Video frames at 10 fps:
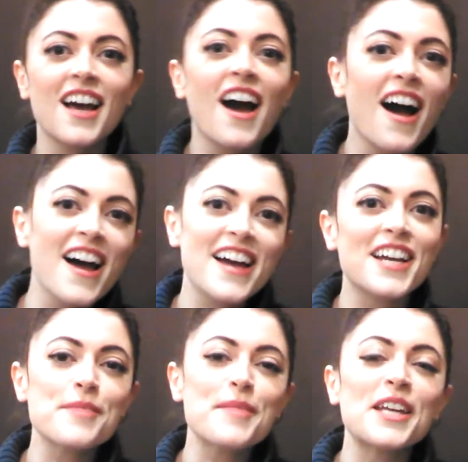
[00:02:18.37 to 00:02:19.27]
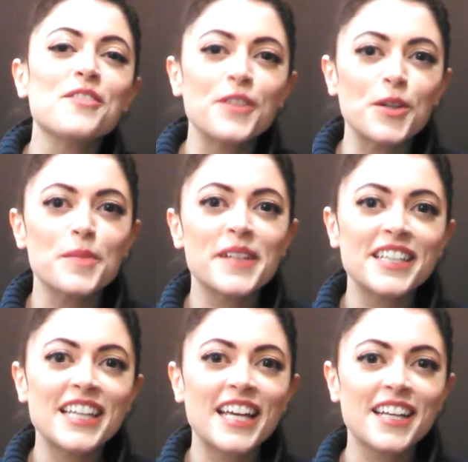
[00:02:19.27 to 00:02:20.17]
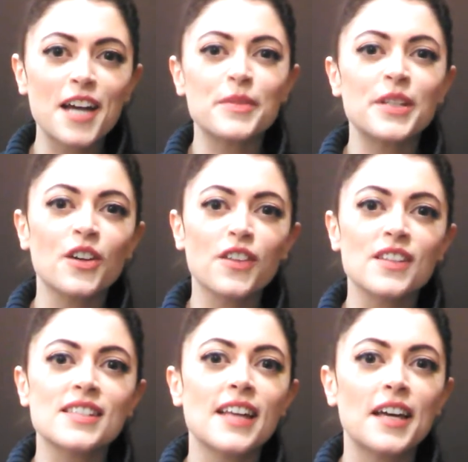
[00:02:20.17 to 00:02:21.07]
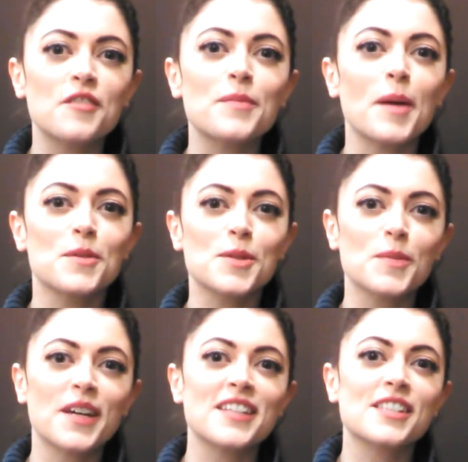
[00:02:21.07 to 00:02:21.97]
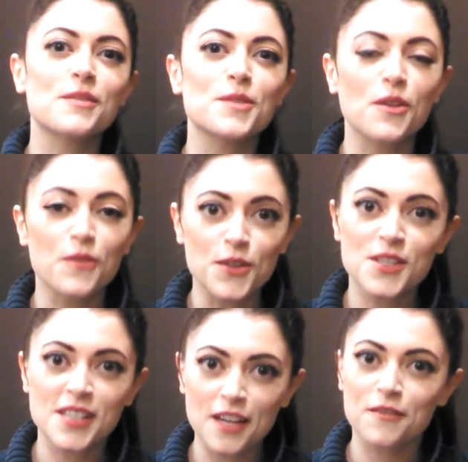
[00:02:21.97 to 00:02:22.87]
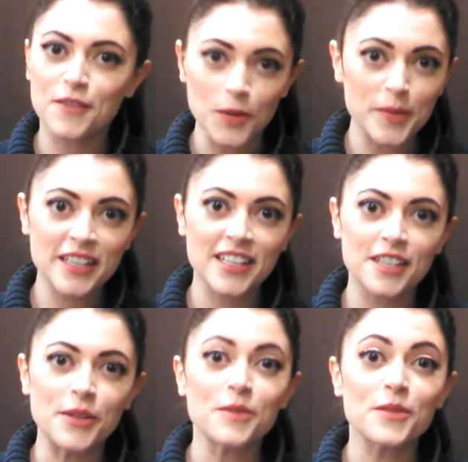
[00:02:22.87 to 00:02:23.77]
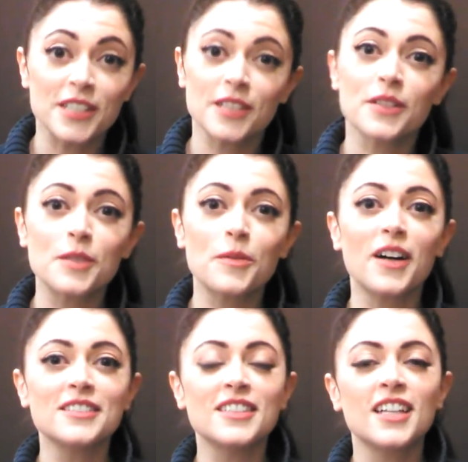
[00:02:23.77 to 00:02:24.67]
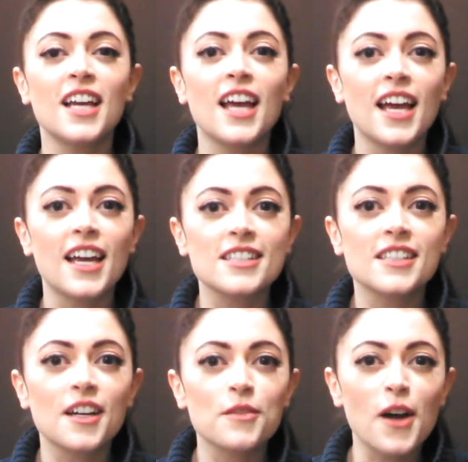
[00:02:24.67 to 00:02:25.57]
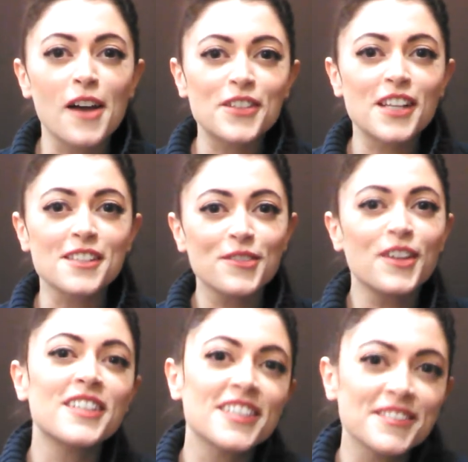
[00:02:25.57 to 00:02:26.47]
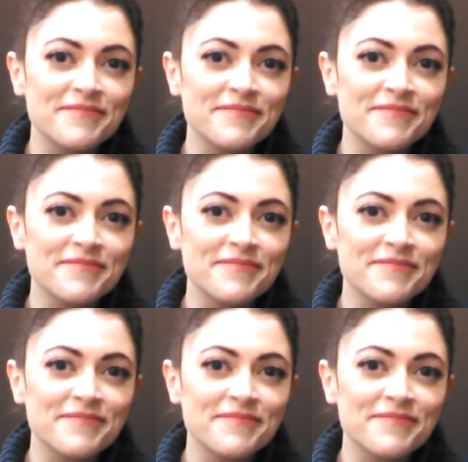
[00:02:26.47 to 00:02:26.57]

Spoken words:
Hi, I'm Hannah Fierman, and I'm here on the set of Pepper's Place. It was our first day of filming, and it went really, really well. And we're all having lots of fun here.